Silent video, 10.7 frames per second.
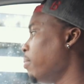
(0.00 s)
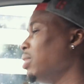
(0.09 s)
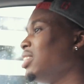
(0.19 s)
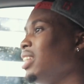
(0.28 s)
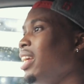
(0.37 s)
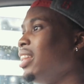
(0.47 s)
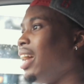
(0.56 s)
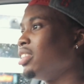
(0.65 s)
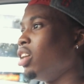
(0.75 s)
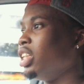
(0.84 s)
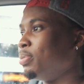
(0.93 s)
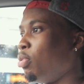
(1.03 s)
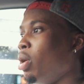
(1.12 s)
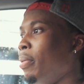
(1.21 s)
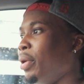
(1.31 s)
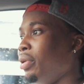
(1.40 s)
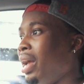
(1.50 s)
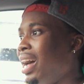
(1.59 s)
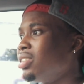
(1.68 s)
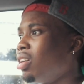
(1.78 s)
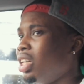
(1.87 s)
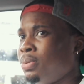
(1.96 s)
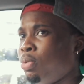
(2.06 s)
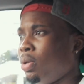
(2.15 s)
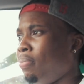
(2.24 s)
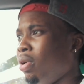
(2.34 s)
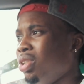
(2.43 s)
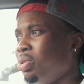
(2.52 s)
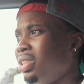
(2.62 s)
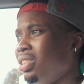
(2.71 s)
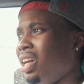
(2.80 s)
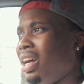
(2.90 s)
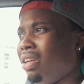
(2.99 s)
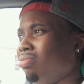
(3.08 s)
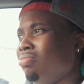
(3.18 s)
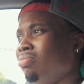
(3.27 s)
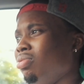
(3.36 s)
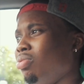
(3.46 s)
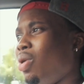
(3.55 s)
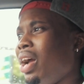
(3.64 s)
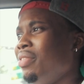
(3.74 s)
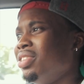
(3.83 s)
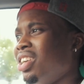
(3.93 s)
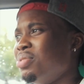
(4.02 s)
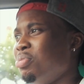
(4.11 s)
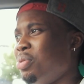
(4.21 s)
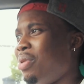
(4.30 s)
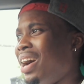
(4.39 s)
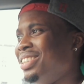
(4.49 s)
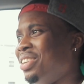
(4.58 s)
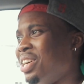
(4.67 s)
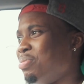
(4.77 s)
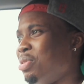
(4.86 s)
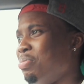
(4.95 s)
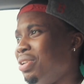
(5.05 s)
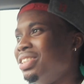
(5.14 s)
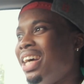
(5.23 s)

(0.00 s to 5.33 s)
But saying that it's not the sporty model, it has got Sport Plus, which is like, why has this got Sport? Why has it got Sport Plus?